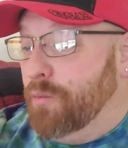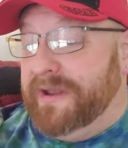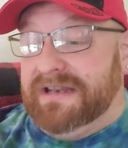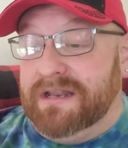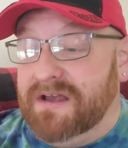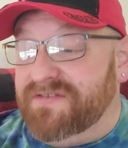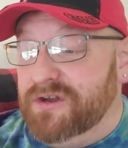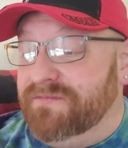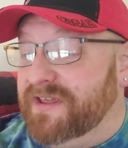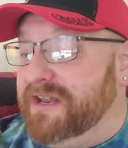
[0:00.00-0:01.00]
we love
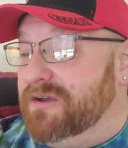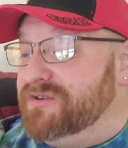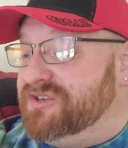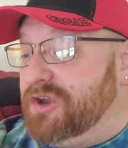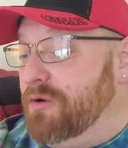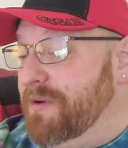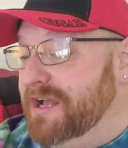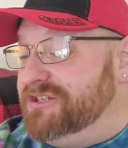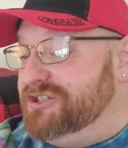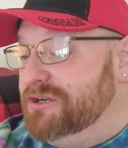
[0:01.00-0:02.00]
your videos so
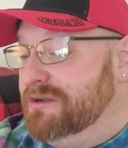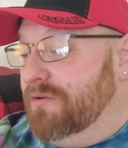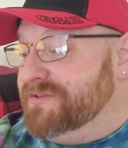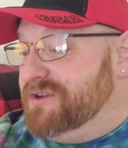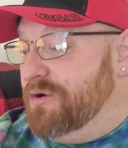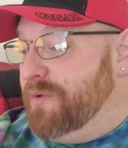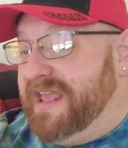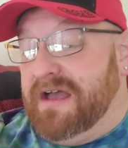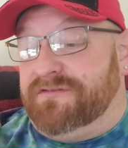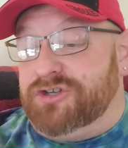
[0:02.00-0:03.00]
much. Also, we
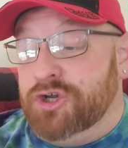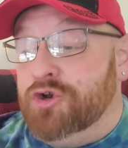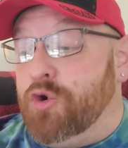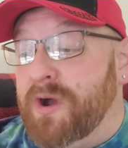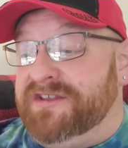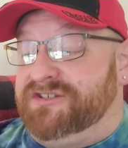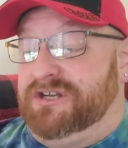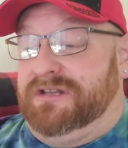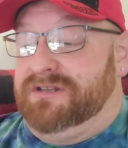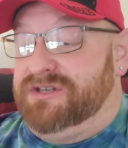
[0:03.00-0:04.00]
have two
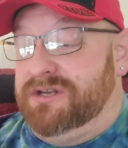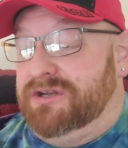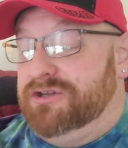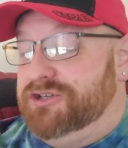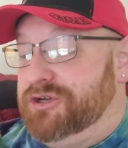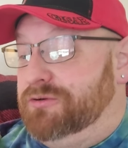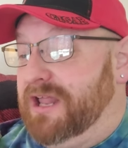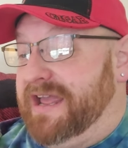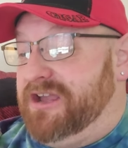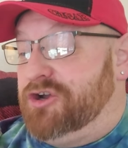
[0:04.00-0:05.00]
questions. Do you
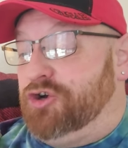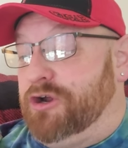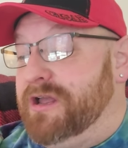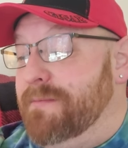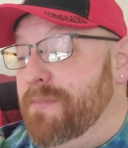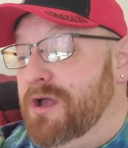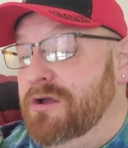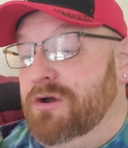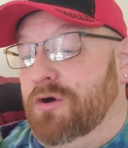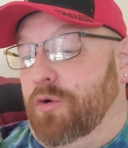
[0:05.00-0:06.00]
like Grim
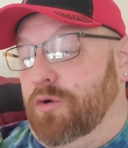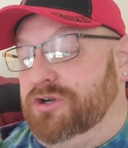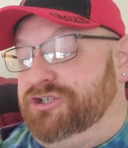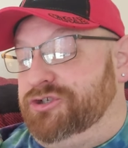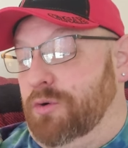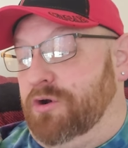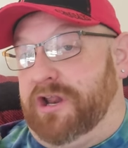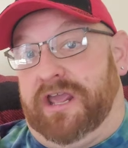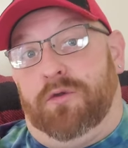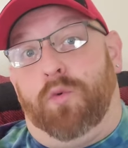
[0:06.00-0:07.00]
or
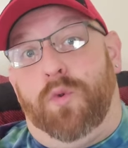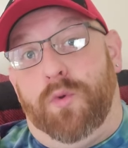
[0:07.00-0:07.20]
Shorty?